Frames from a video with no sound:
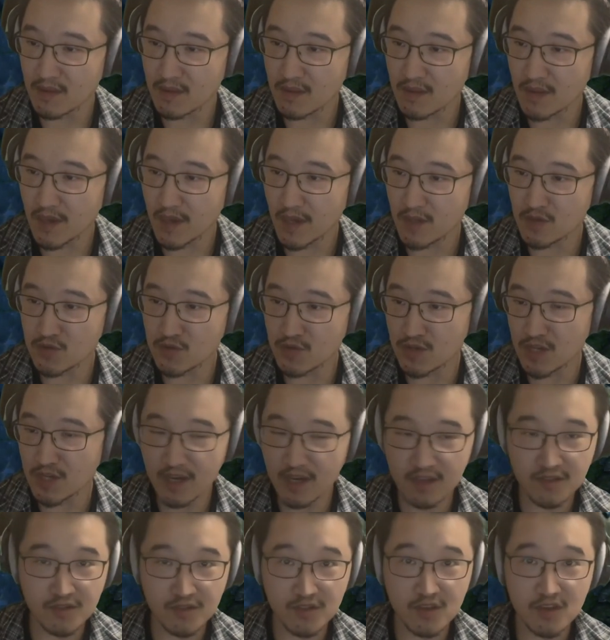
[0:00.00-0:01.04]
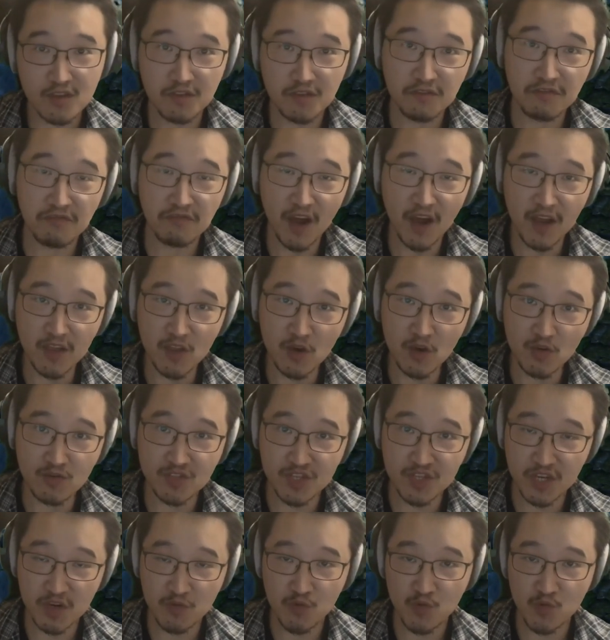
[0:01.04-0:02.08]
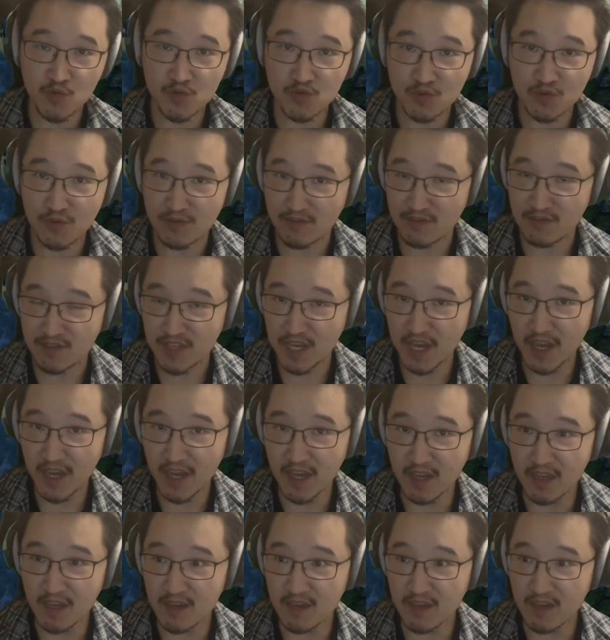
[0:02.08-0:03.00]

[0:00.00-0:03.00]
And to get the final jade runestone of the day,